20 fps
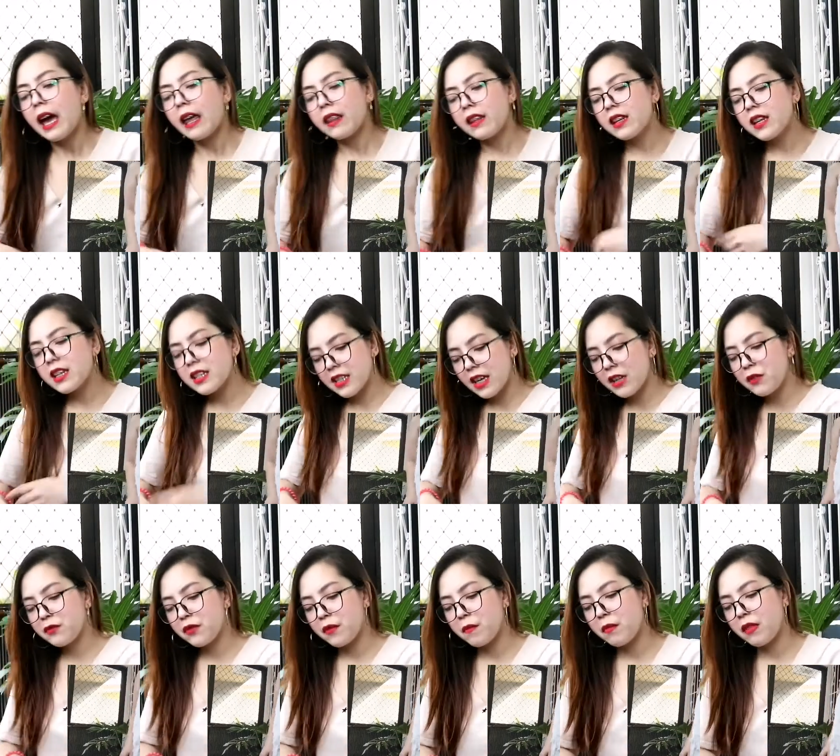And then
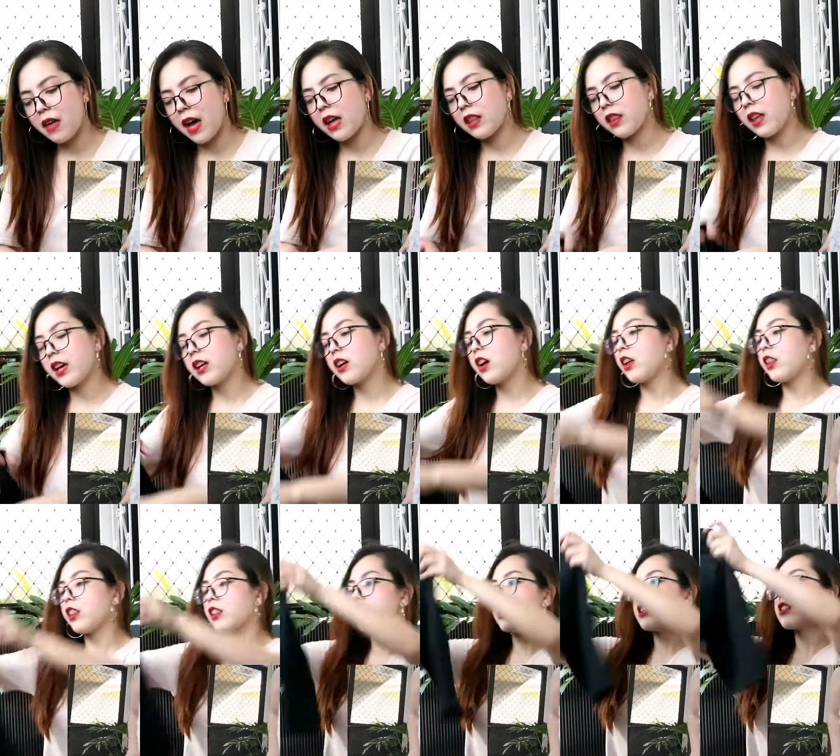aside from that, I
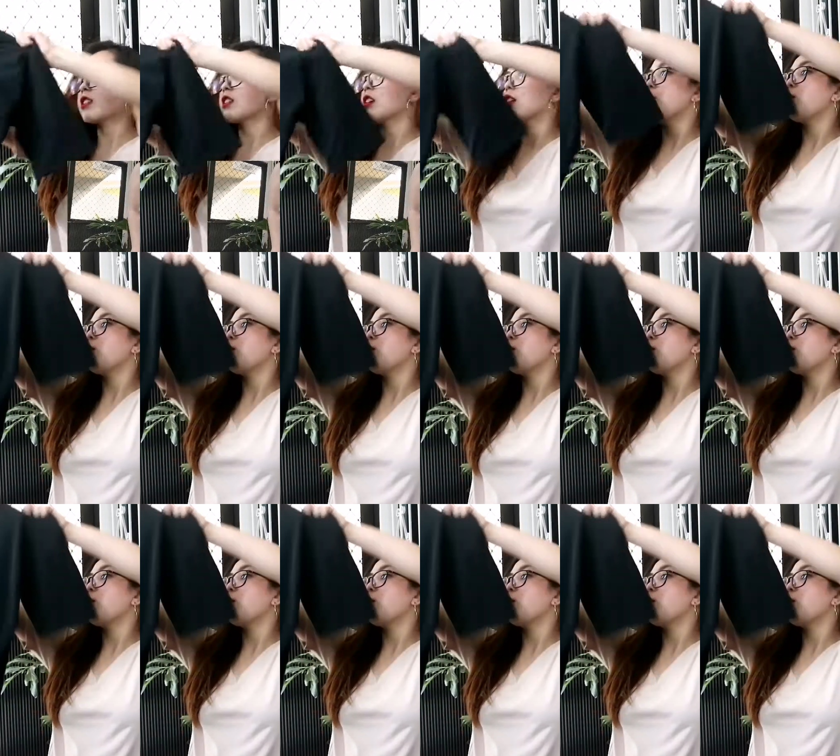got this